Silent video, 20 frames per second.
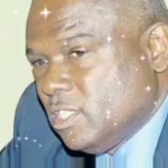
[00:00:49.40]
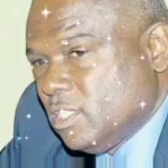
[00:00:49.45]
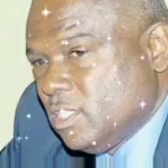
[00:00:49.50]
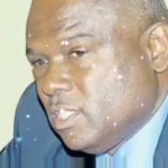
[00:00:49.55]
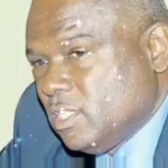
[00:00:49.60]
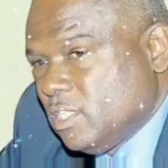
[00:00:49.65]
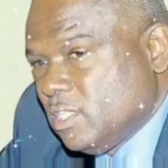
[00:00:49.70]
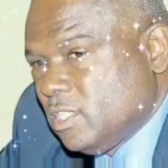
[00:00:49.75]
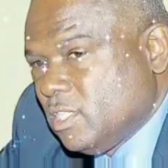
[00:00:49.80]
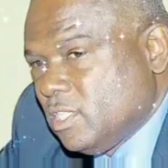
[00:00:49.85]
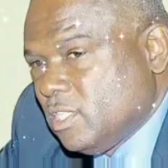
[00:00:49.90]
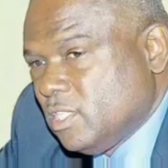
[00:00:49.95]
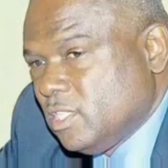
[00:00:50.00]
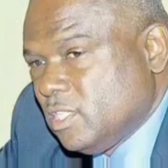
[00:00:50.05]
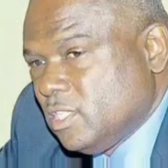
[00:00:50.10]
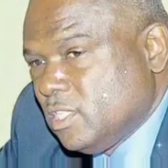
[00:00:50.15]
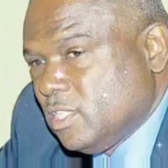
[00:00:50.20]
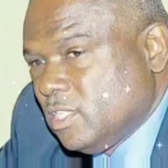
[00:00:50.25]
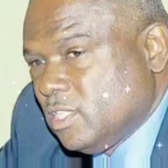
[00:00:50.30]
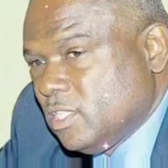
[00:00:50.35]
He is
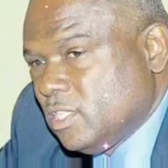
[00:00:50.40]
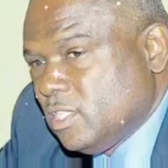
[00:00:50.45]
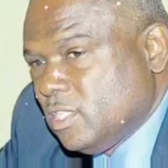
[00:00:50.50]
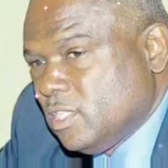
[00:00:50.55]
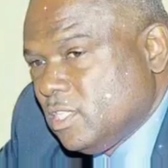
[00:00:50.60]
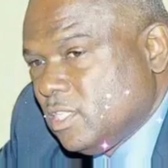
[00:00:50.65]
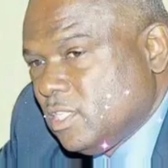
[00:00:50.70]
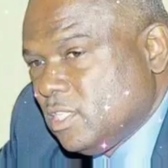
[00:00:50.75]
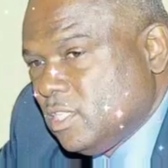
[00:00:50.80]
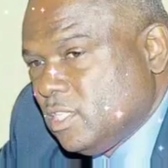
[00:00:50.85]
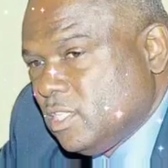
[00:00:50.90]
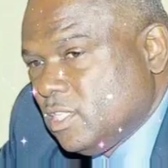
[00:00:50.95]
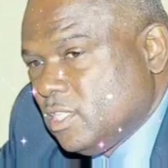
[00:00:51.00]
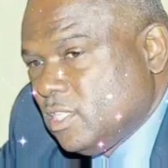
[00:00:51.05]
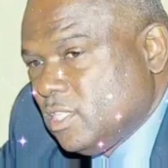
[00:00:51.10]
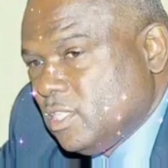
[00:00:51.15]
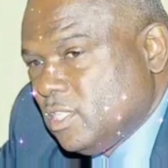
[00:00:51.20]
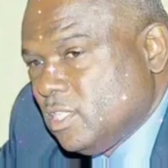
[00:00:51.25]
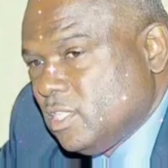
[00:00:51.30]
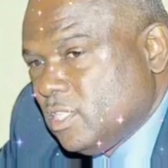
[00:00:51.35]
also insisting
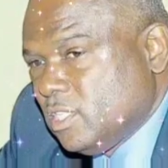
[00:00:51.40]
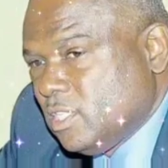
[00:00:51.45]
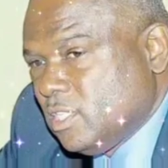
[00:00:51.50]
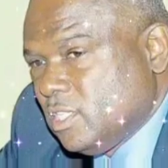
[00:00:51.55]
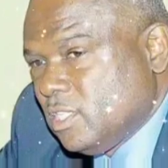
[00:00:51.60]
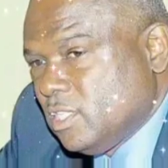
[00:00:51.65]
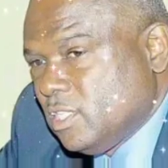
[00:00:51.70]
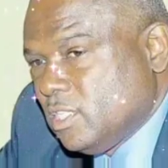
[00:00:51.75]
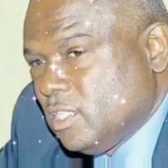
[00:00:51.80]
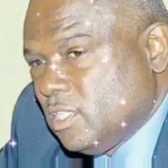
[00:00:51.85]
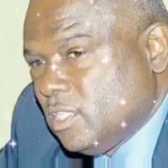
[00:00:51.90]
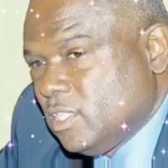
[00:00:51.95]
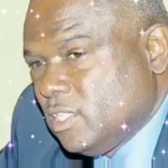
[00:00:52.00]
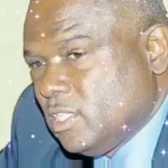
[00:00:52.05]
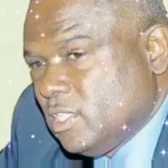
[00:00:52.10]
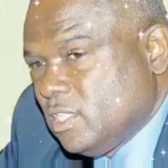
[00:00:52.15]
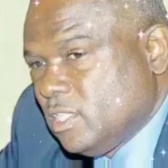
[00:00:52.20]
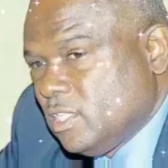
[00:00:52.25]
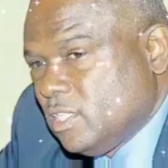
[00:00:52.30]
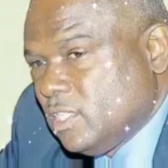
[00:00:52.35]
that the
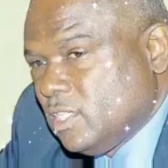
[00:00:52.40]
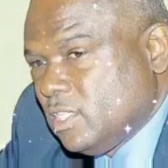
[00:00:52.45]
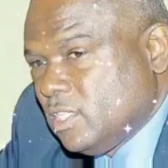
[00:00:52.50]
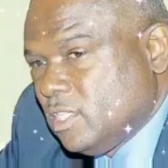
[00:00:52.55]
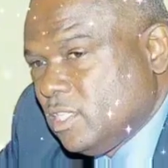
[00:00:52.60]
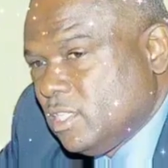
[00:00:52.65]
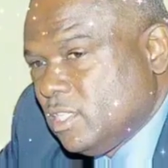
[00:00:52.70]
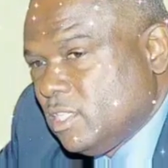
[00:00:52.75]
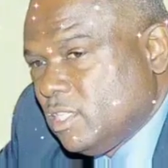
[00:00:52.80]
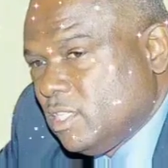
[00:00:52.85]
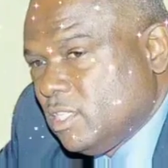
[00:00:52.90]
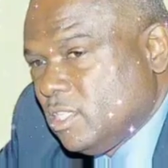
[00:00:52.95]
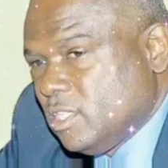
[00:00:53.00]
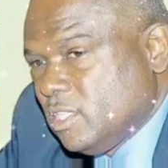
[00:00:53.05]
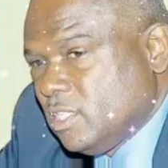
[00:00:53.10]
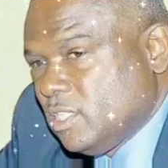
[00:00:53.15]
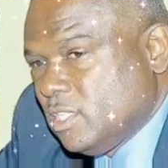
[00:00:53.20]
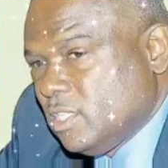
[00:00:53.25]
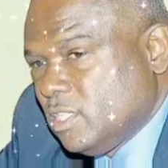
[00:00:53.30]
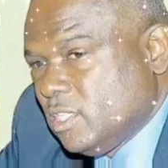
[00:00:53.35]
quotes that have been
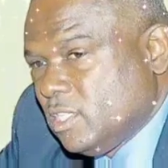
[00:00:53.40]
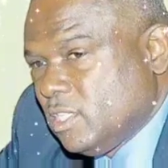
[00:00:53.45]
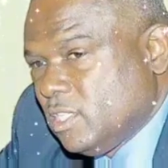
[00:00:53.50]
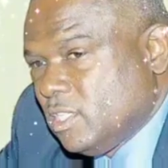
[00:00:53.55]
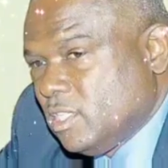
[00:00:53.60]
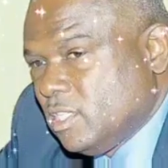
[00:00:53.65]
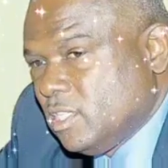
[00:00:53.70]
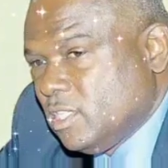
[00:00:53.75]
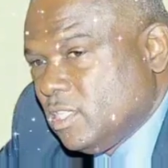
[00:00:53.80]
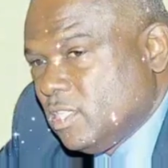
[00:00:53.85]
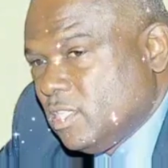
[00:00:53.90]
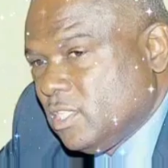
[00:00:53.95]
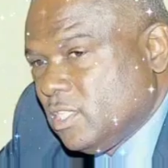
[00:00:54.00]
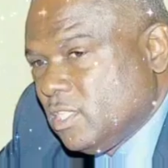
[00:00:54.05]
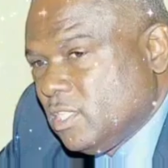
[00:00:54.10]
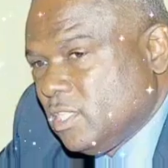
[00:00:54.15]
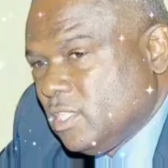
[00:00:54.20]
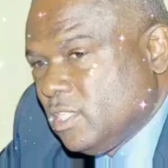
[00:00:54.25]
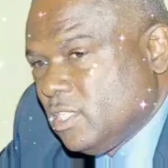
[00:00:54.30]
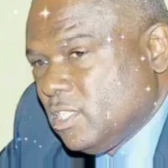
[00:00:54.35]
attributed to Lisa
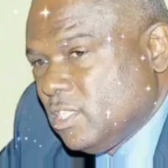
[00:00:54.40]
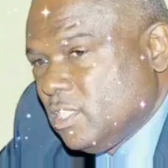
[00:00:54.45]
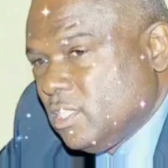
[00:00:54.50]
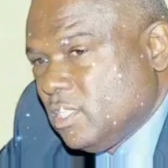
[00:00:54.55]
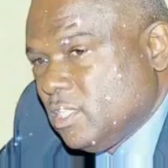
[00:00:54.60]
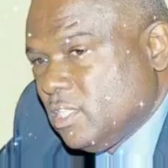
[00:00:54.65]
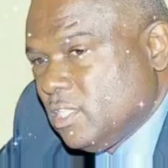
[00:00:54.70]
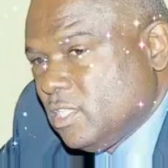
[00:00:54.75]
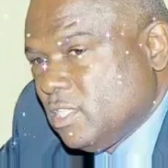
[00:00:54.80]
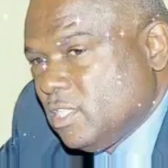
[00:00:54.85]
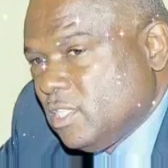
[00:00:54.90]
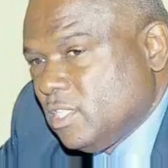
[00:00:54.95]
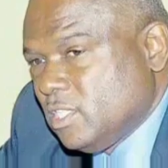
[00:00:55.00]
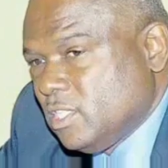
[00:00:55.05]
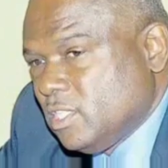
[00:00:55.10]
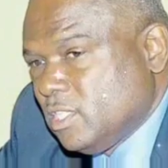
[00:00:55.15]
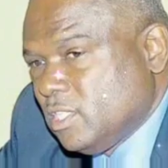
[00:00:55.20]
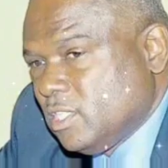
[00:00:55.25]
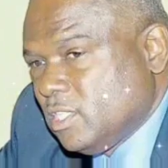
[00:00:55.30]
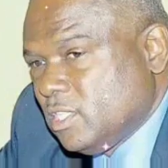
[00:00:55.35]
Hanna were
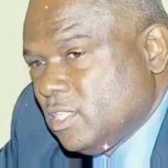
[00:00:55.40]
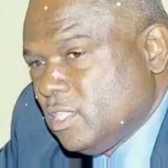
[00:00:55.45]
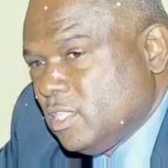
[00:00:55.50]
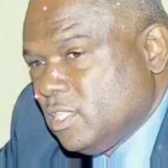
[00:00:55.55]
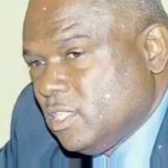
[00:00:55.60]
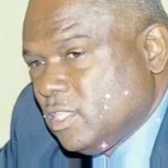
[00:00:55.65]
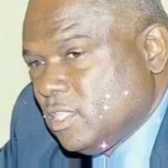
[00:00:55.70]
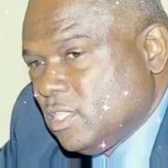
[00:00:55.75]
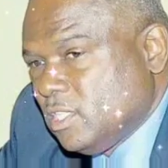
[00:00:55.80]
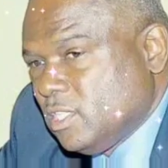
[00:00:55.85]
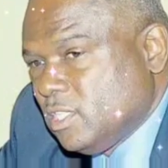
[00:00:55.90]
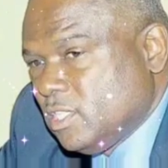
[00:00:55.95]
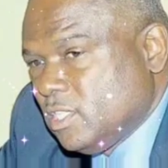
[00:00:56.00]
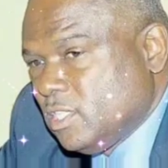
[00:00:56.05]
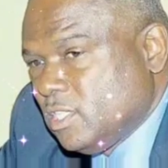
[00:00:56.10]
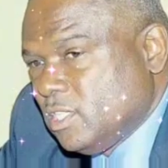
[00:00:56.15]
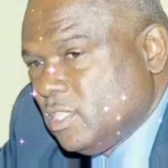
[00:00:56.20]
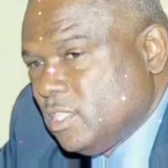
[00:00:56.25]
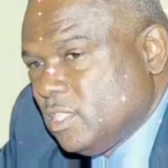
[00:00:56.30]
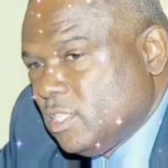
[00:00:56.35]
taken out of
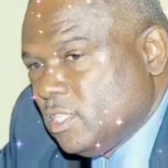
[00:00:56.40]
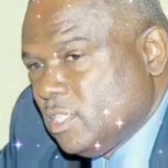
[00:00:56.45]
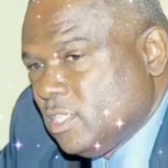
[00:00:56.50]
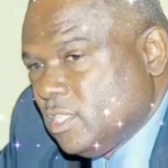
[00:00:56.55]
context.